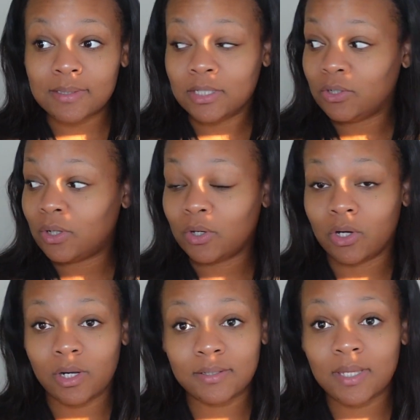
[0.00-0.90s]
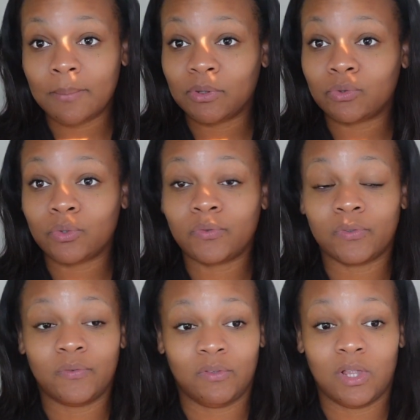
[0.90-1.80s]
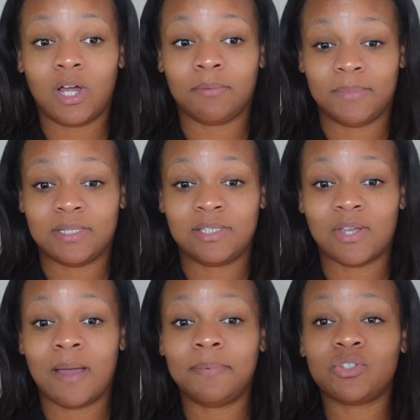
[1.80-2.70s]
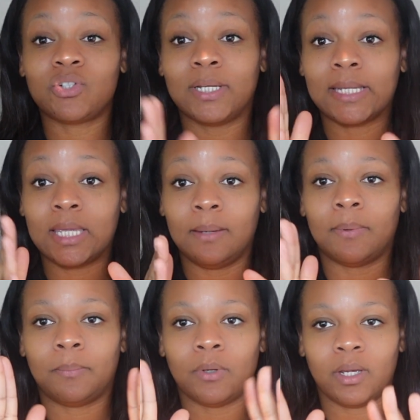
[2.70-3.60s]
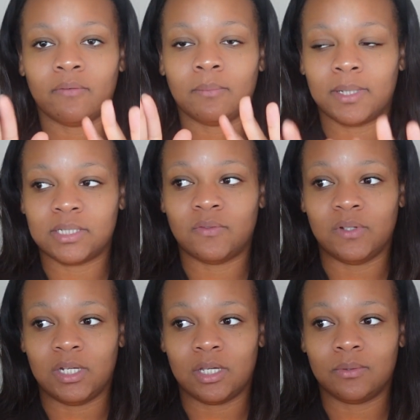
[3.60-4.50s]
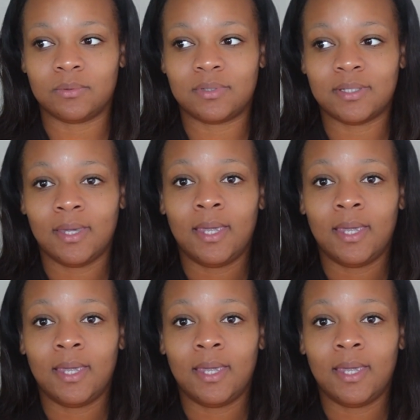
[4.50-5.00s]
you know, the girl's coming through for vlogmas. So I've been trying to keep up with everybody's videos